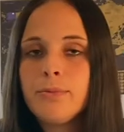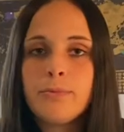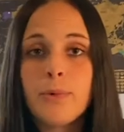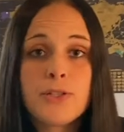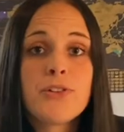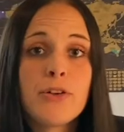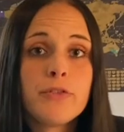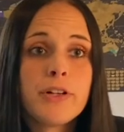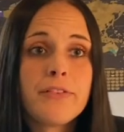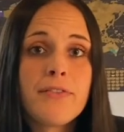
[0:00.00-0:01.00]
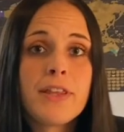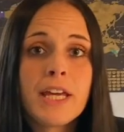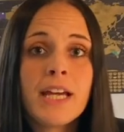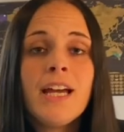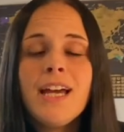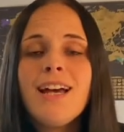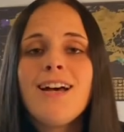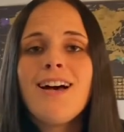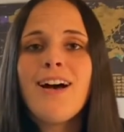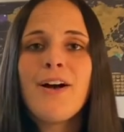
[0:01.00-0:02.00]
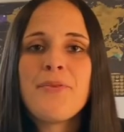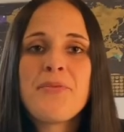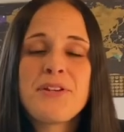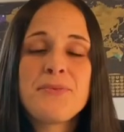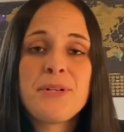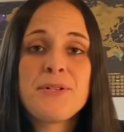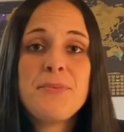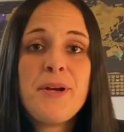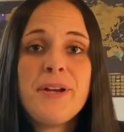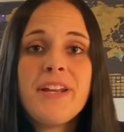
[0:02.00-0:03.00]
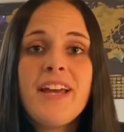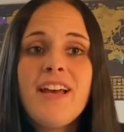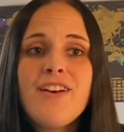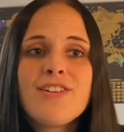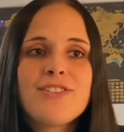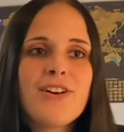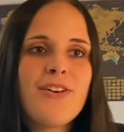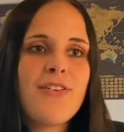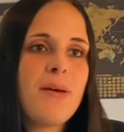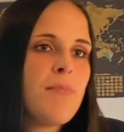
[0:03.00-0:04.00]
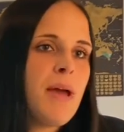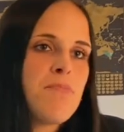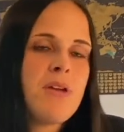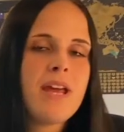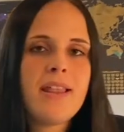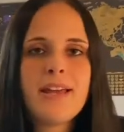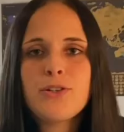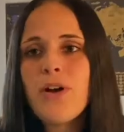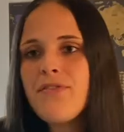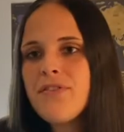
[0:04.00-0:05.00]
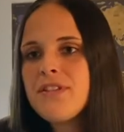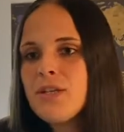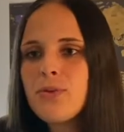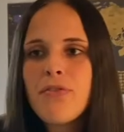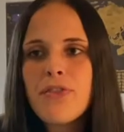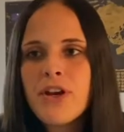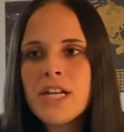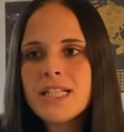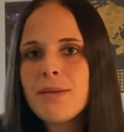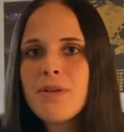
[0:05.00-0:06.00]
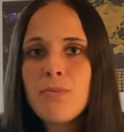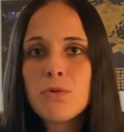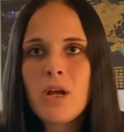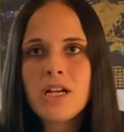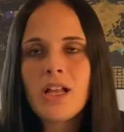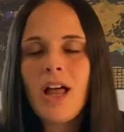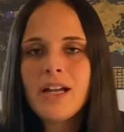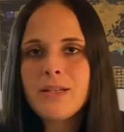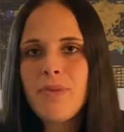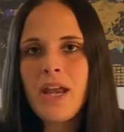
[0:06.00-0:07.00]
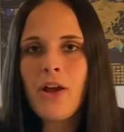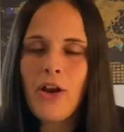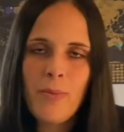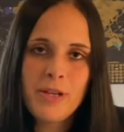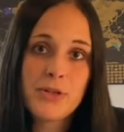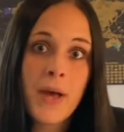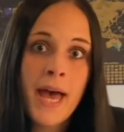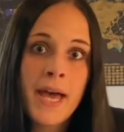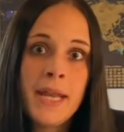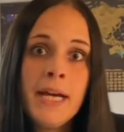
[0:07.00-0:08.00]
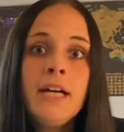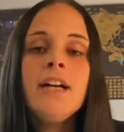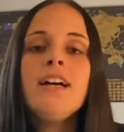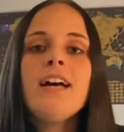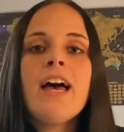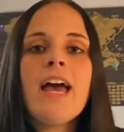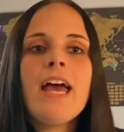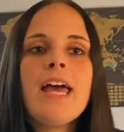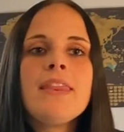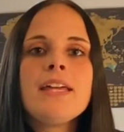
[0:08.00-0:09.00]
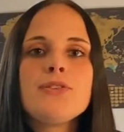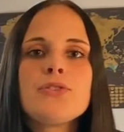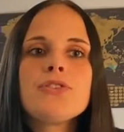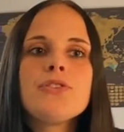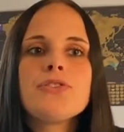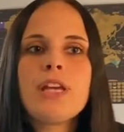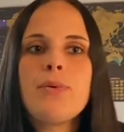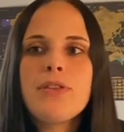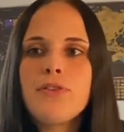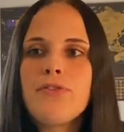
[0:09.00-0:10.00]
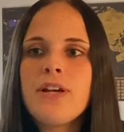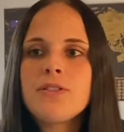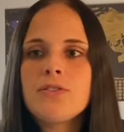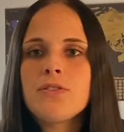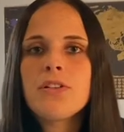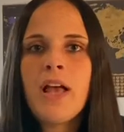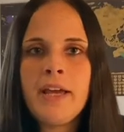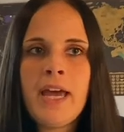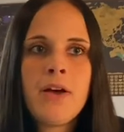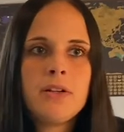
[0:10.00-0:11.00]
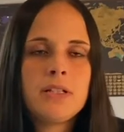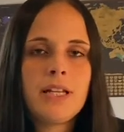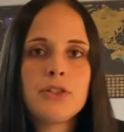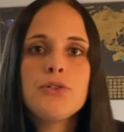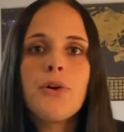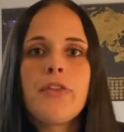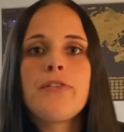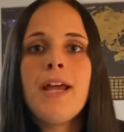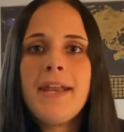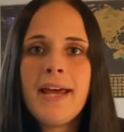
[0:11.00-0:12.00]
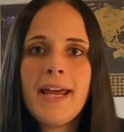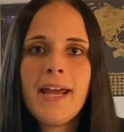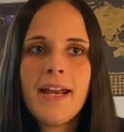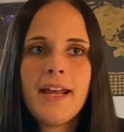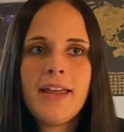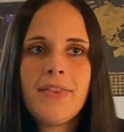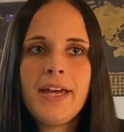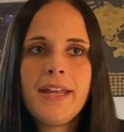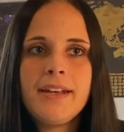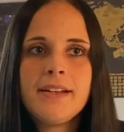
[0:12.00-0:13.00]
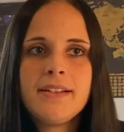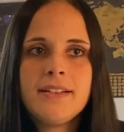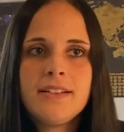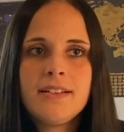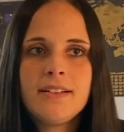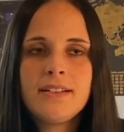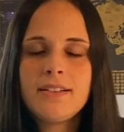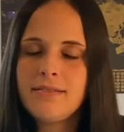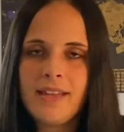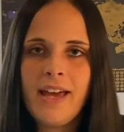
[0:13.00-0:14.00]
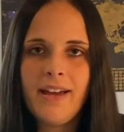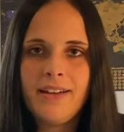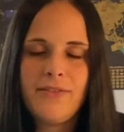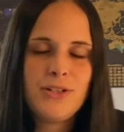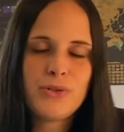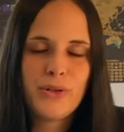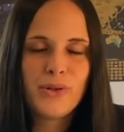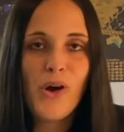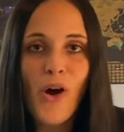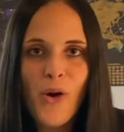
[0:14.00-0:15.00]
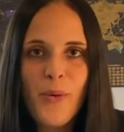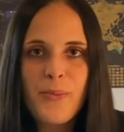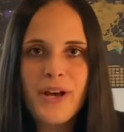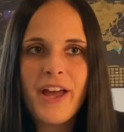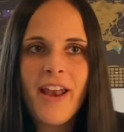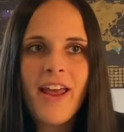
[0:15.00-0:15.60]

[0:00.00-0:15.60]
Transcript: once you got rid of everything that you wanted to burn. So that might be at like 12:15, 12:30, sometimes 1 o'clock, depending on how much you had. And then you still stay with your friends and you still hang out until like 2 or 3 at night, and then eventually you go home. But